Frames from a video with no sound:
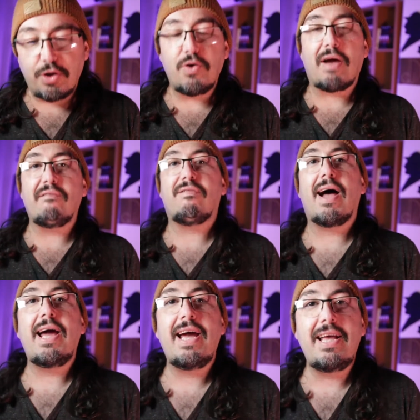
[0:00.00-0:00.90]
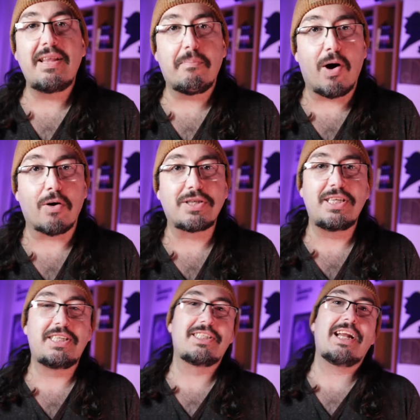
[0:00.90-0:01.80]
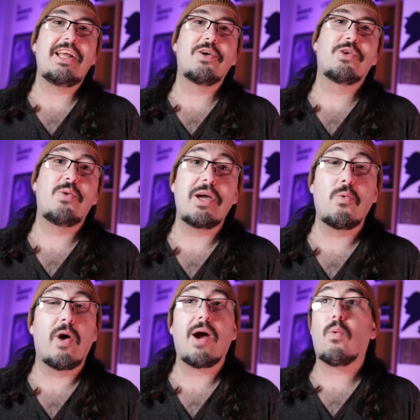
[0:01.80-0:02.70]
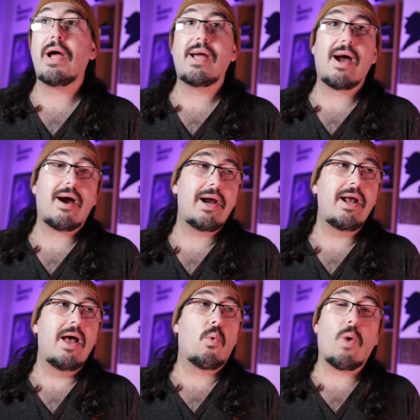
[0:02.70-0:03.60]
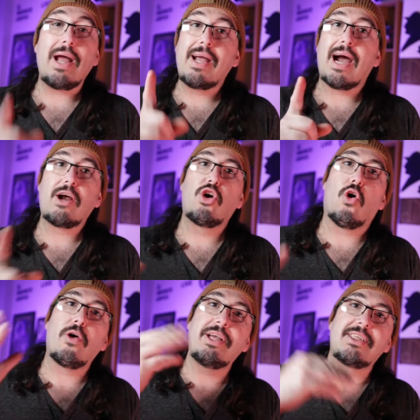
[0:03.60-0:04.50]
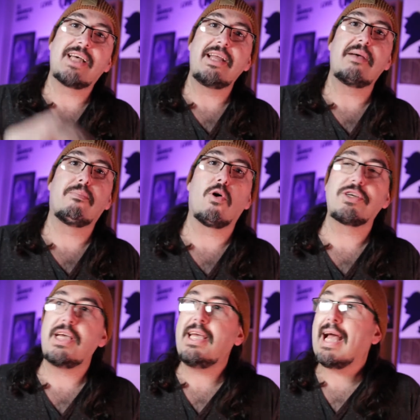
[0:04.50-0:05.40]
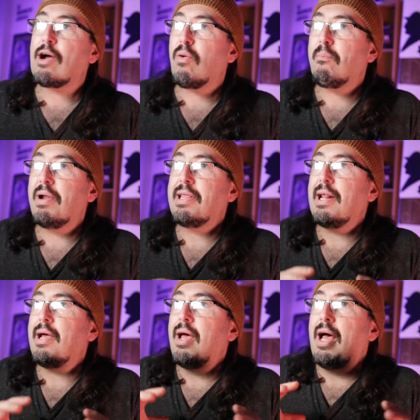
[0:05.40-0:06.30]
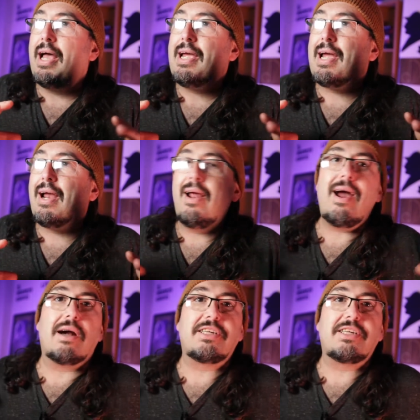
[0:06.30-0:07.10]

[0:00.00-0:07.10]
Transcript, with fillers: you can find in the box, this is a new trick where one carry one card go inside the box in a completely clear